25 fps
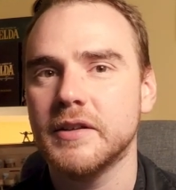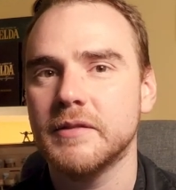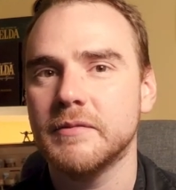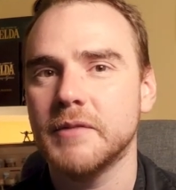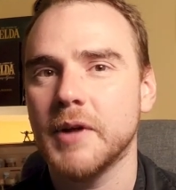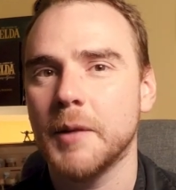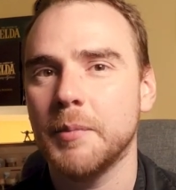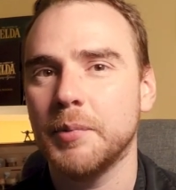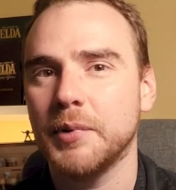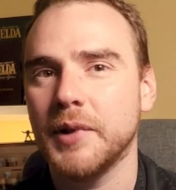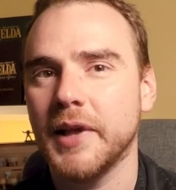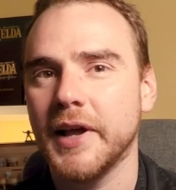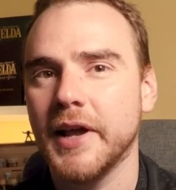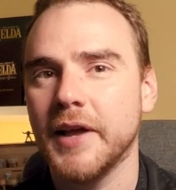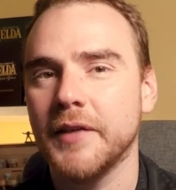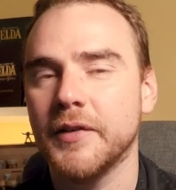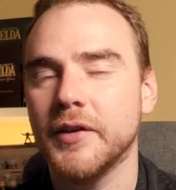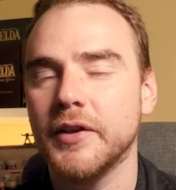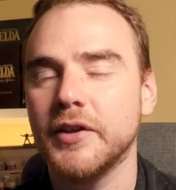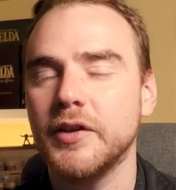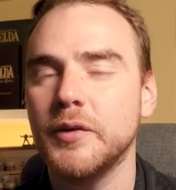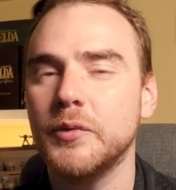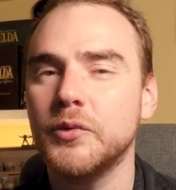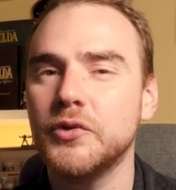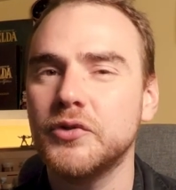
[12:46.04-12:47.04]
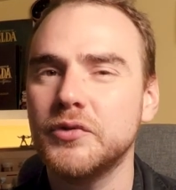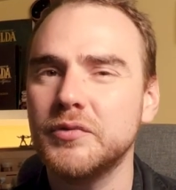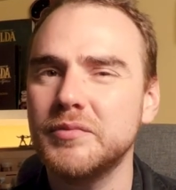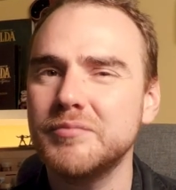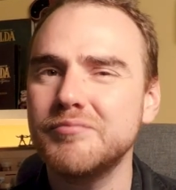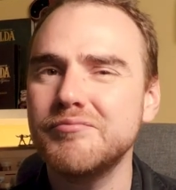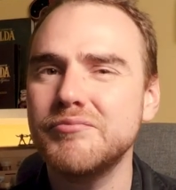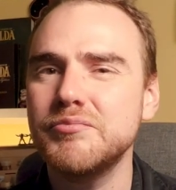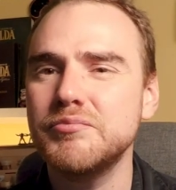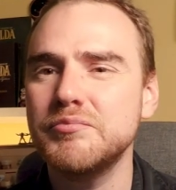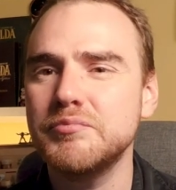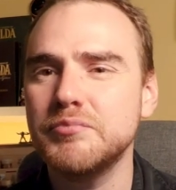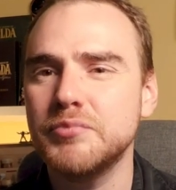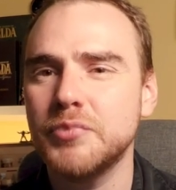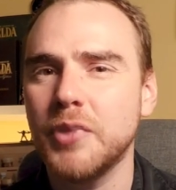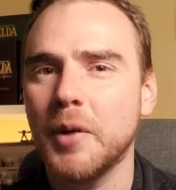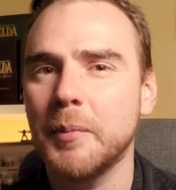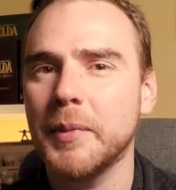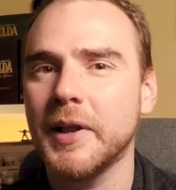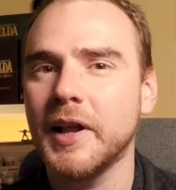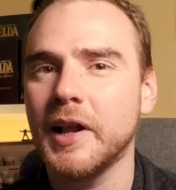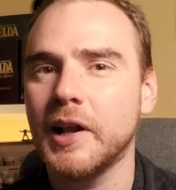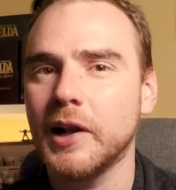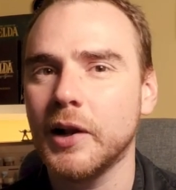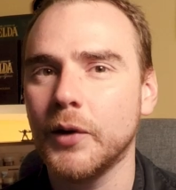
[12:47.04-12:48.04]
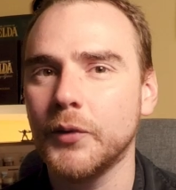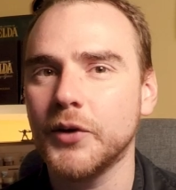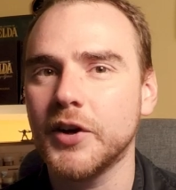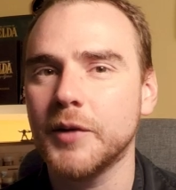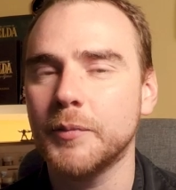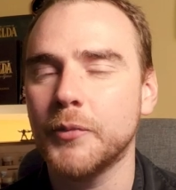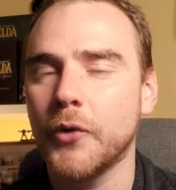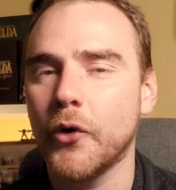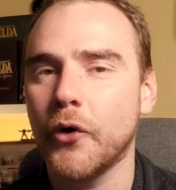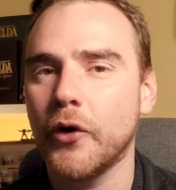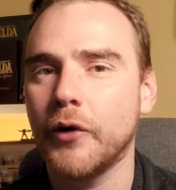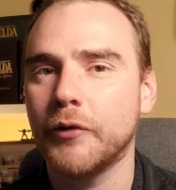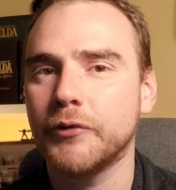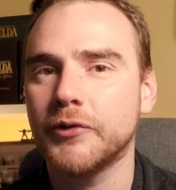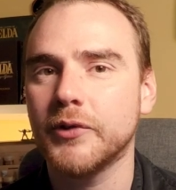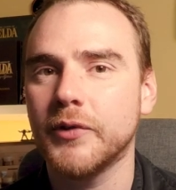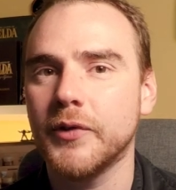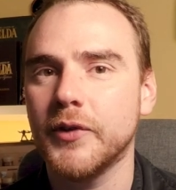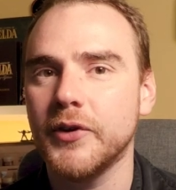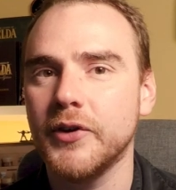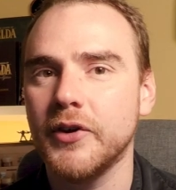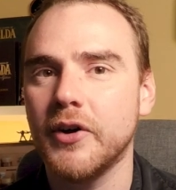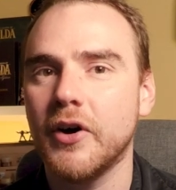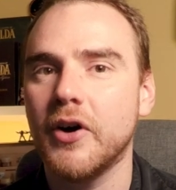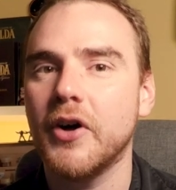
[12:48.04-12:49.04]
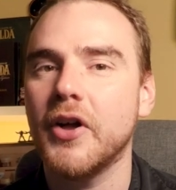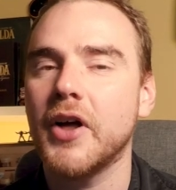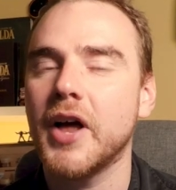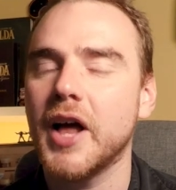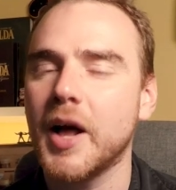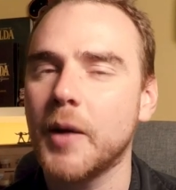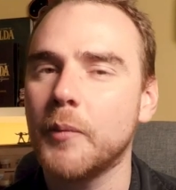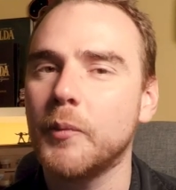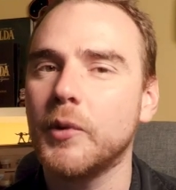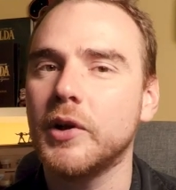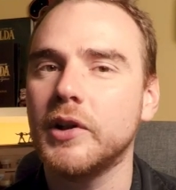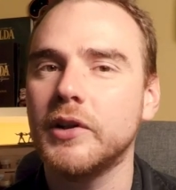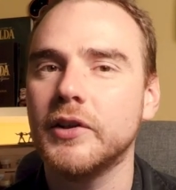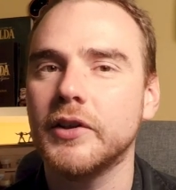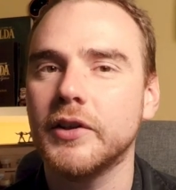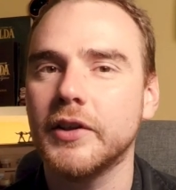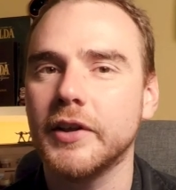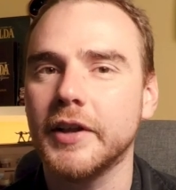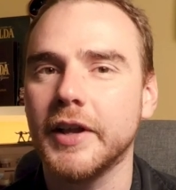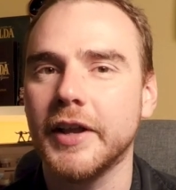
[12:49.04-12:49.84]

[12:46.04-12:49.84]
a player that you was probably included more often than not and will